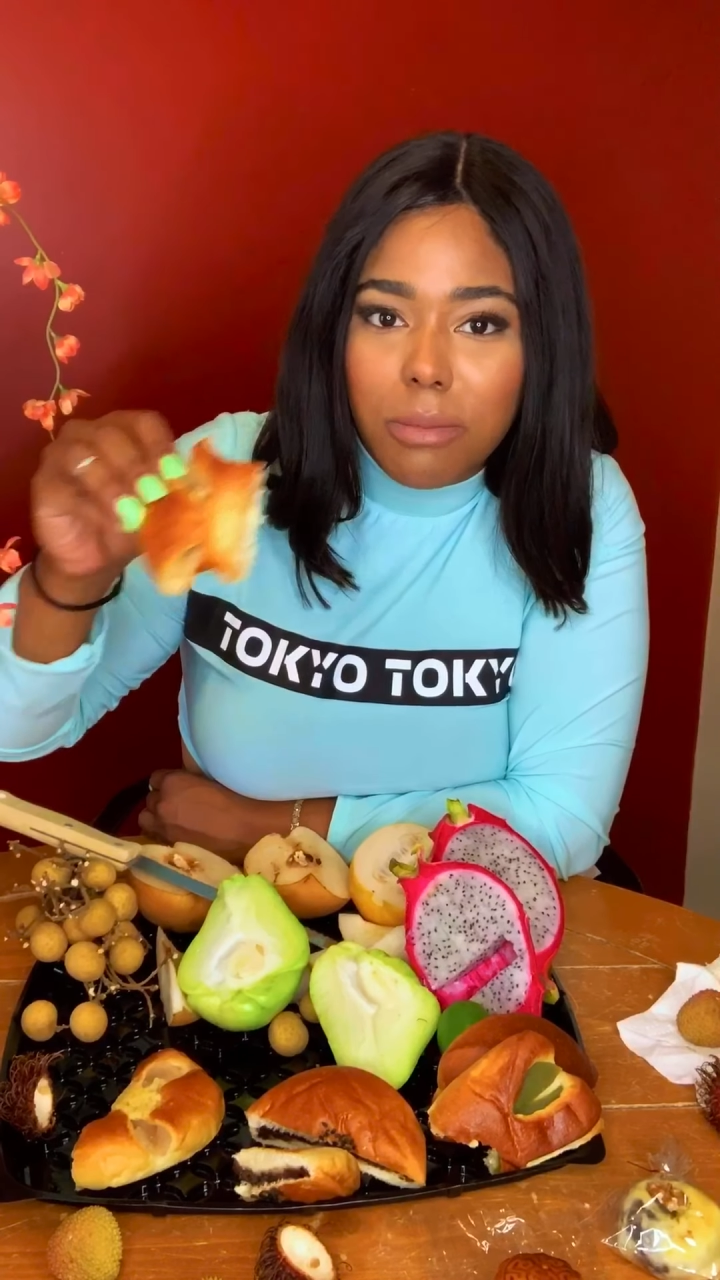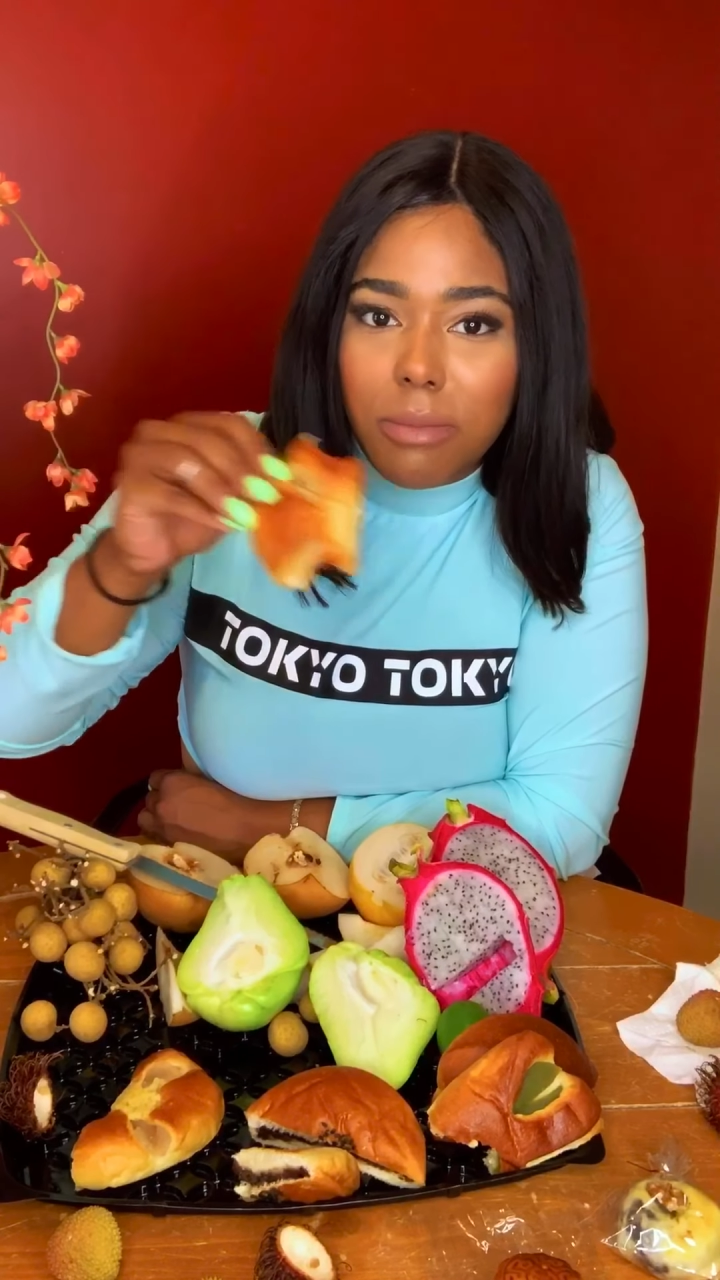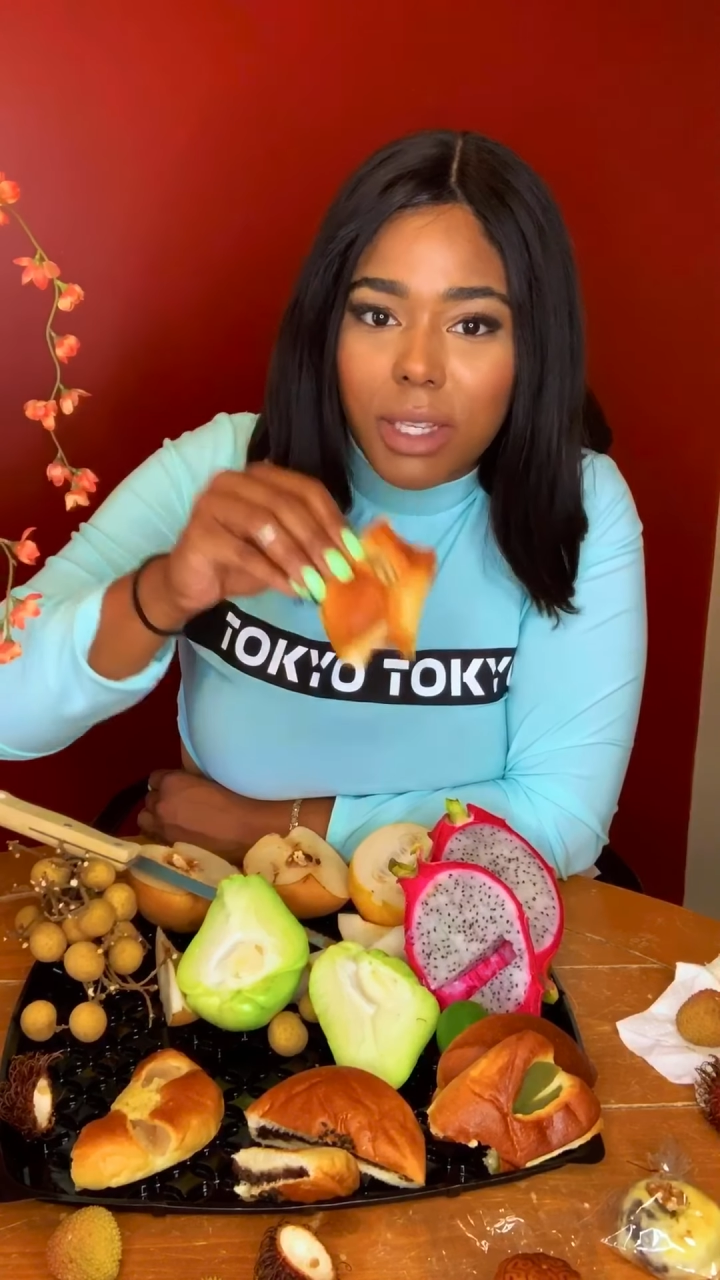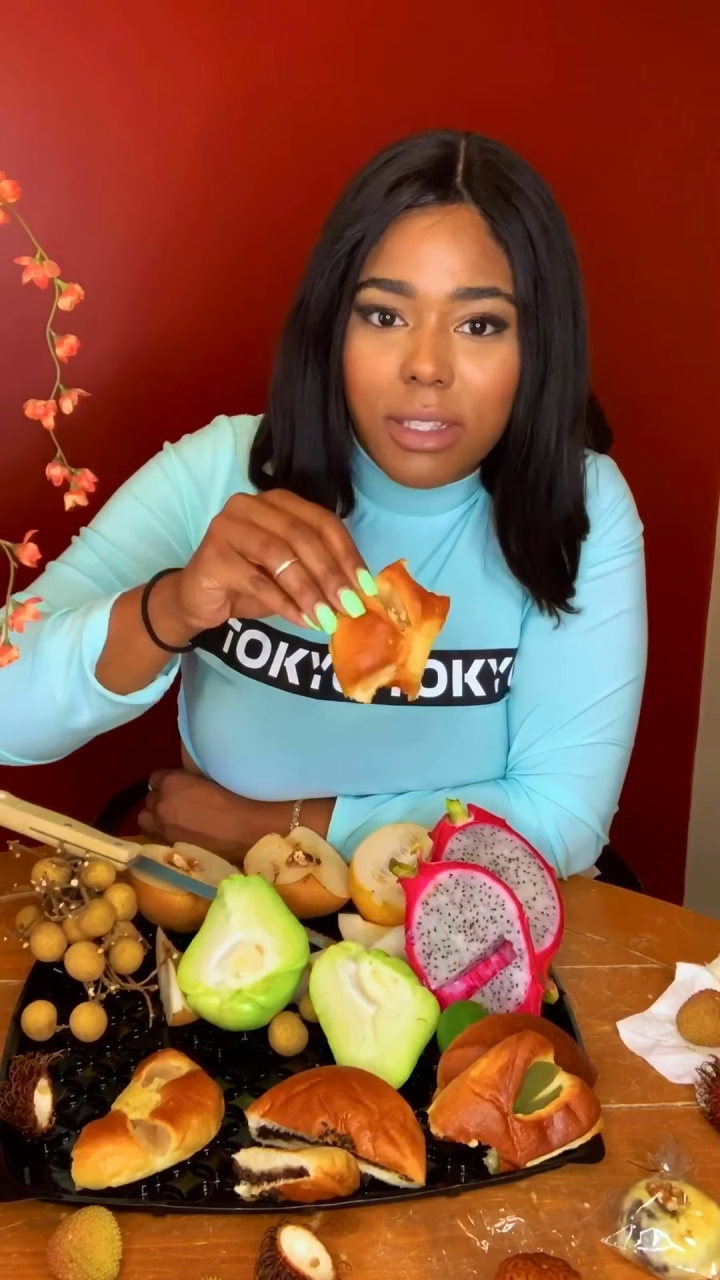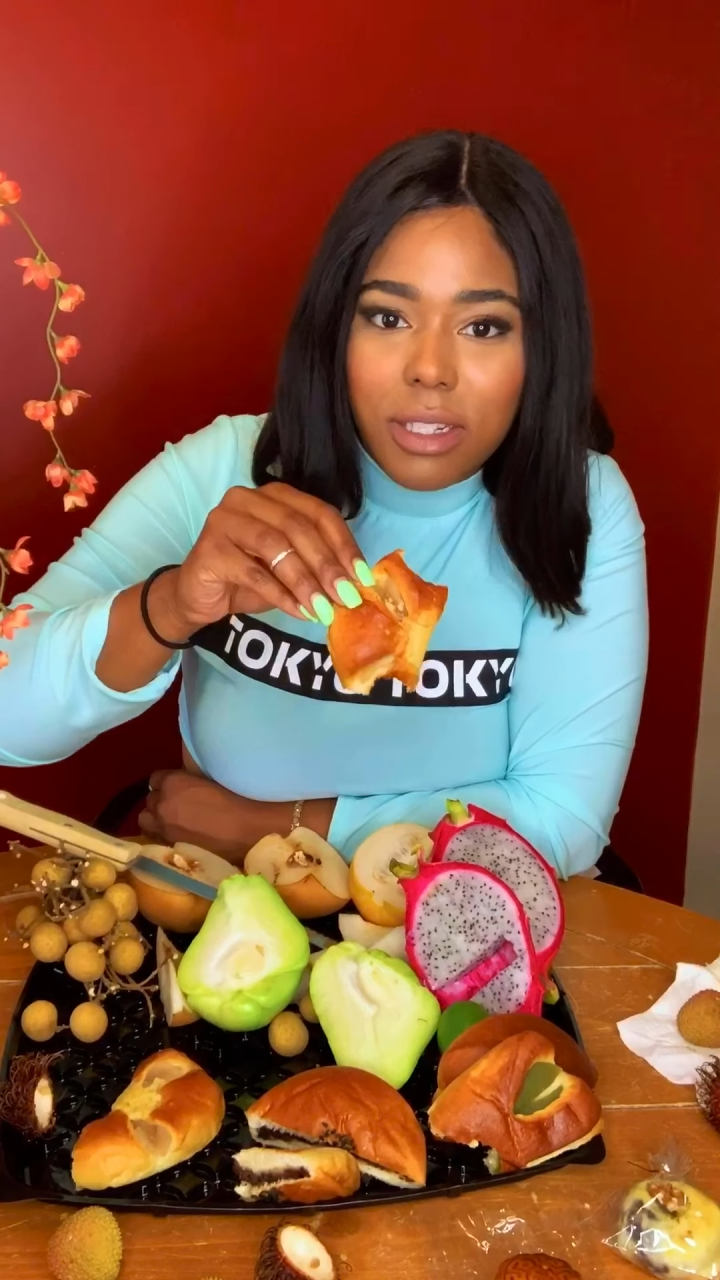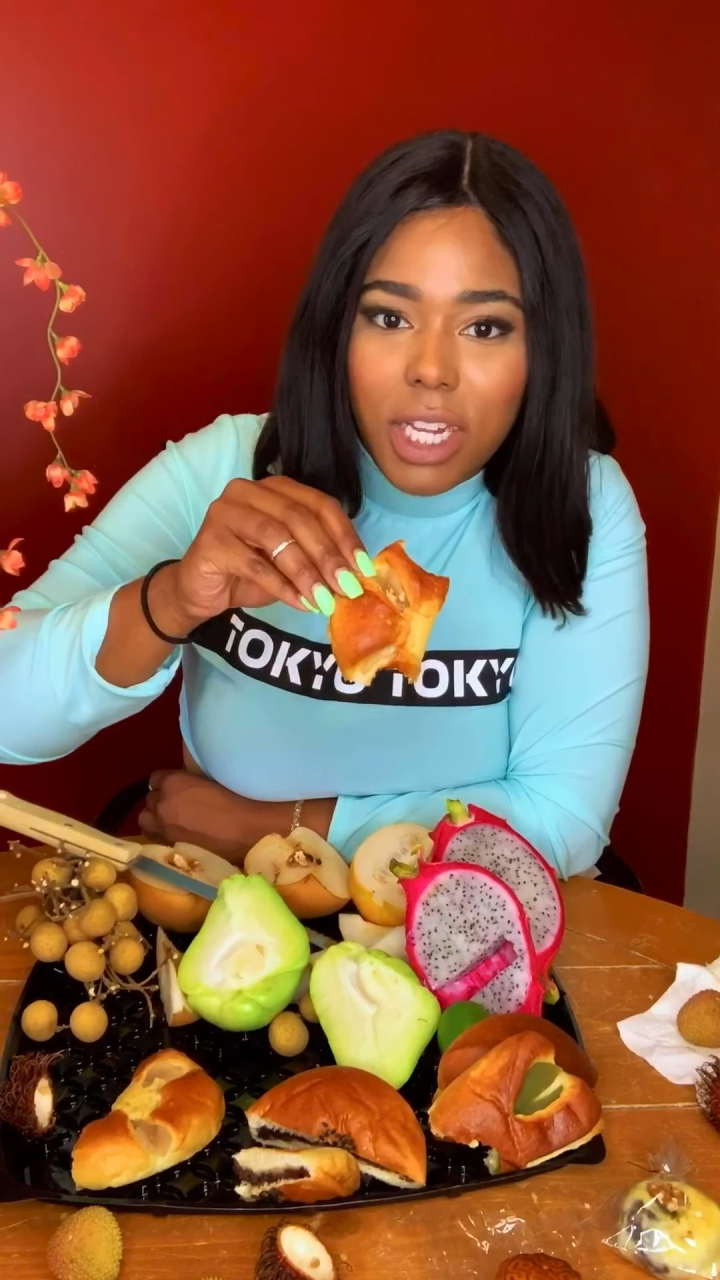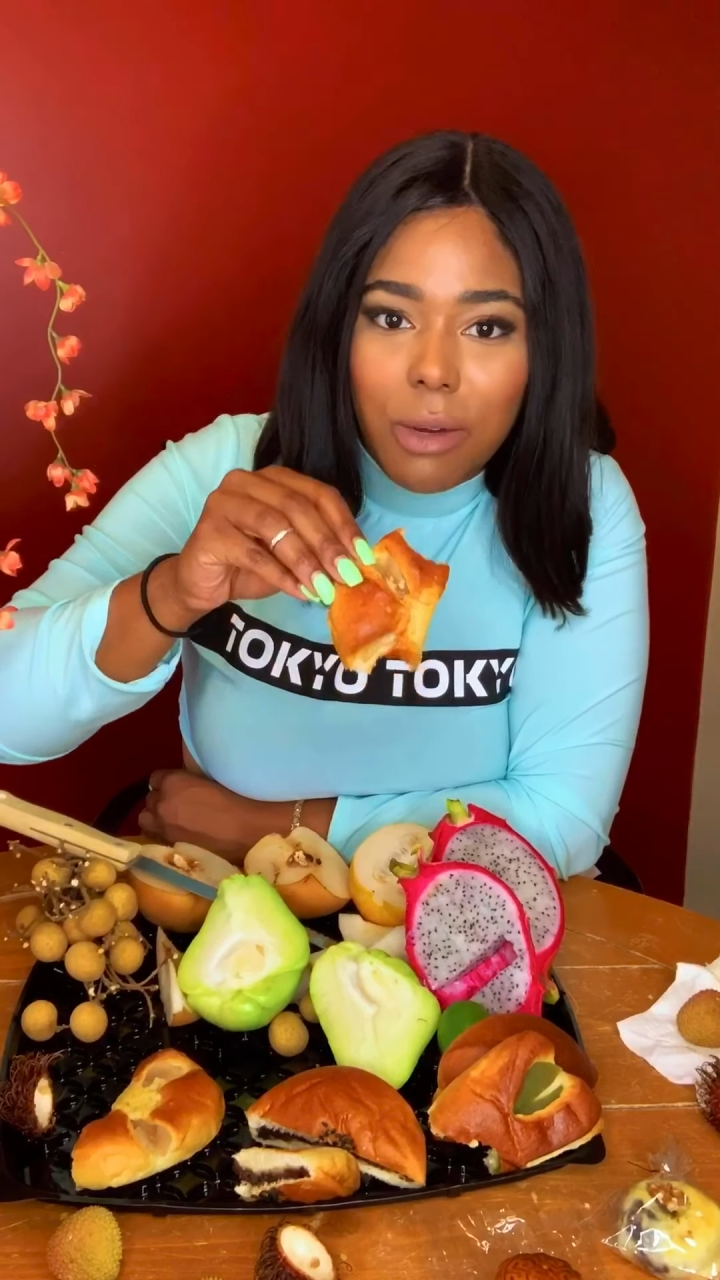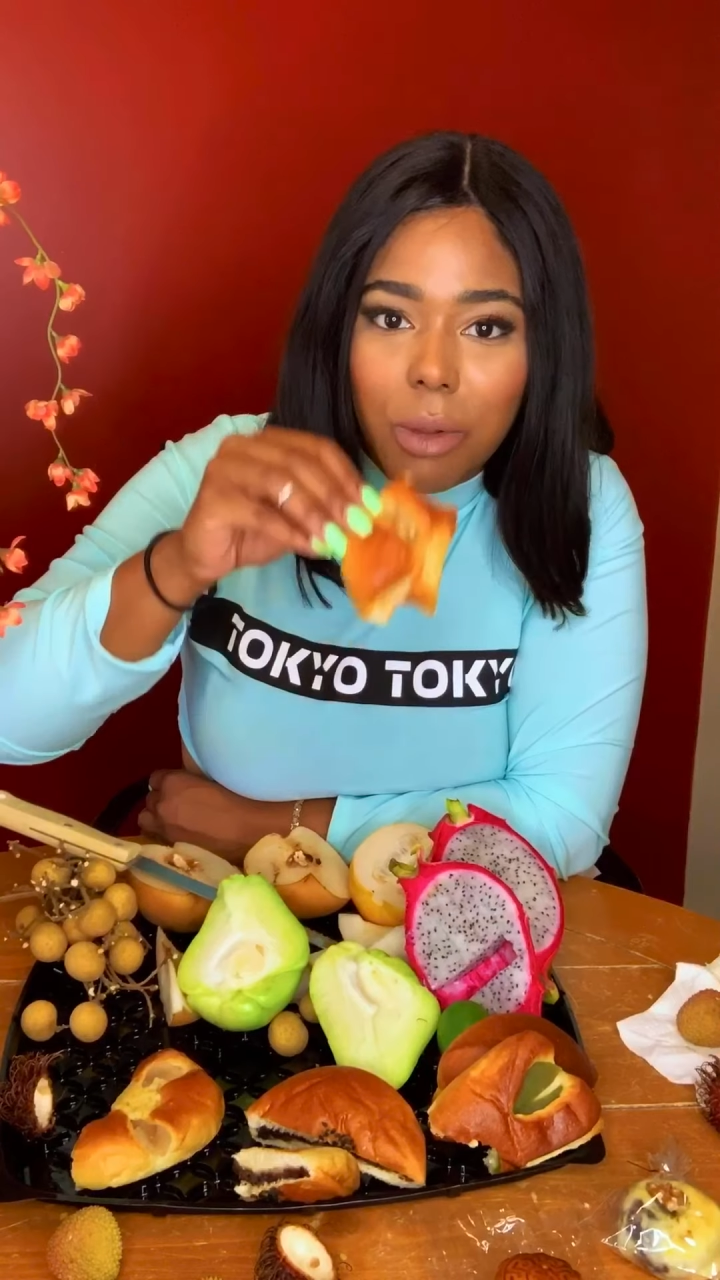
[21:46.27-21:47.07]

mixed in